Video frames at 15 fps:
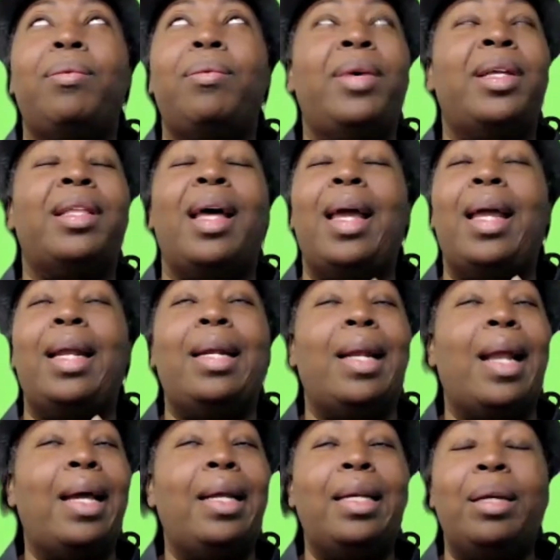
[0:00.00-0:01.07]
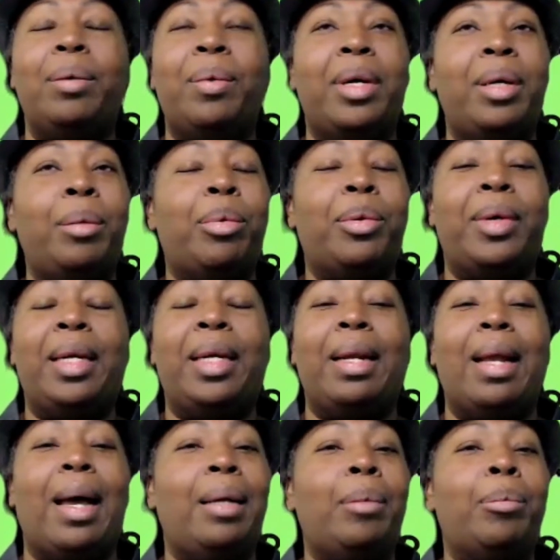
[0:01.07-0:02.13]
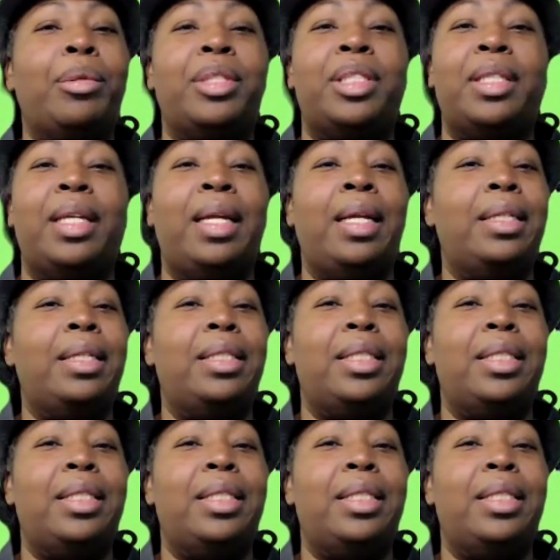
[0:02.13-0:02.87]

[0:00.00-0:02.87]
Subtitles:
with a 91.9%